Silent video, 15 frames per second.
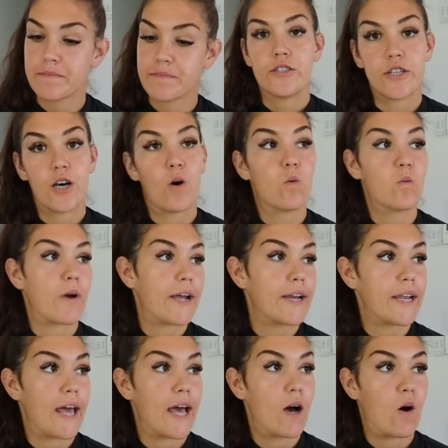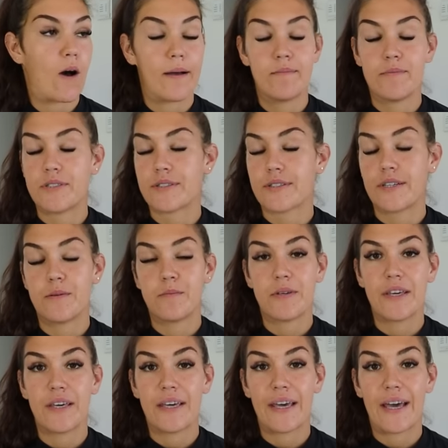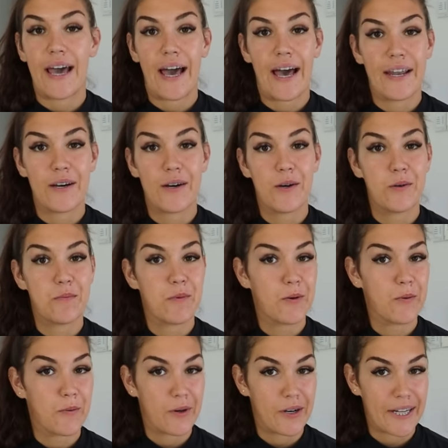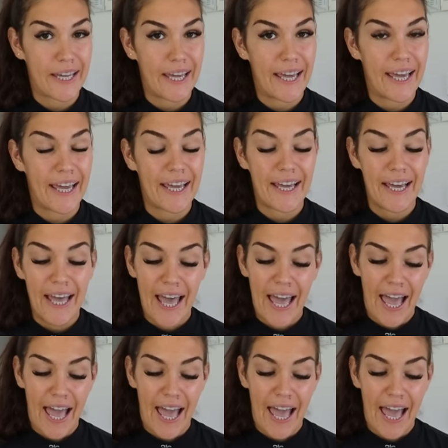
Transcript: So right now, I'm just gonna be at home working,